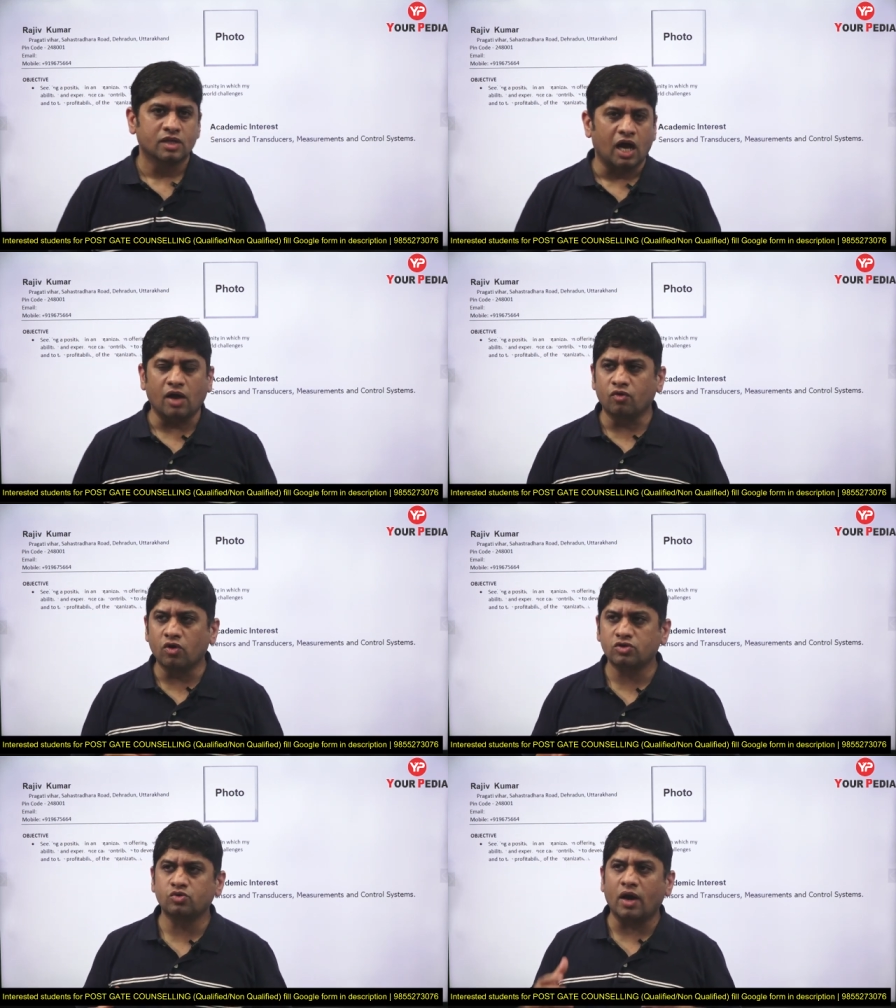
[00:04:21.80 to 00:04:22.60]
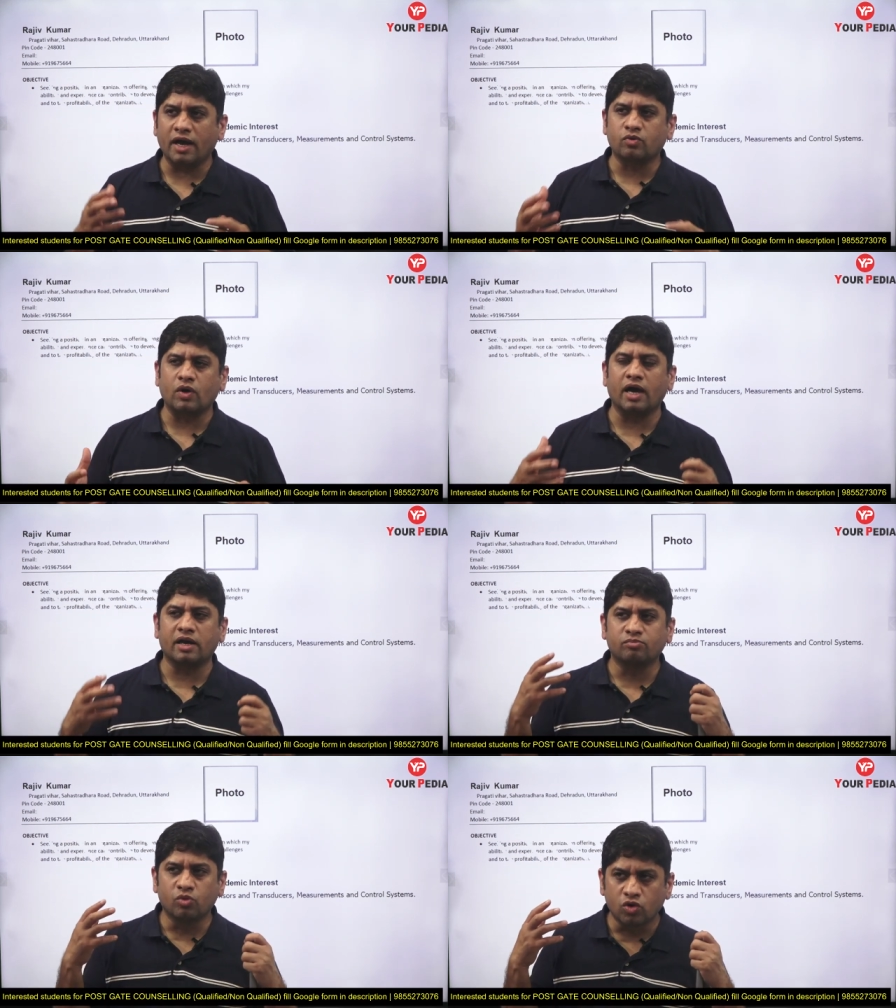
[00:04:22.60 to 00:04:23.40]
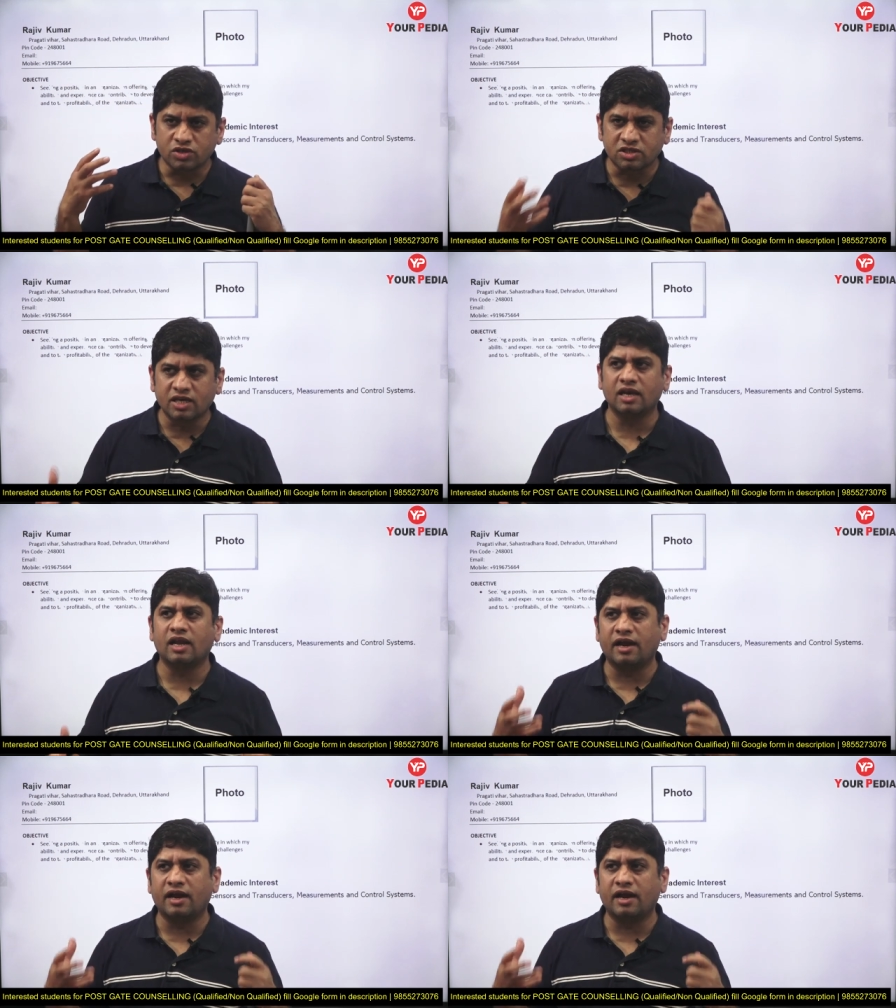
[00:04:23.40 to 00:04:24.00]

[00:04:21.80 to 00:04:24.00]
I want to acquire more skill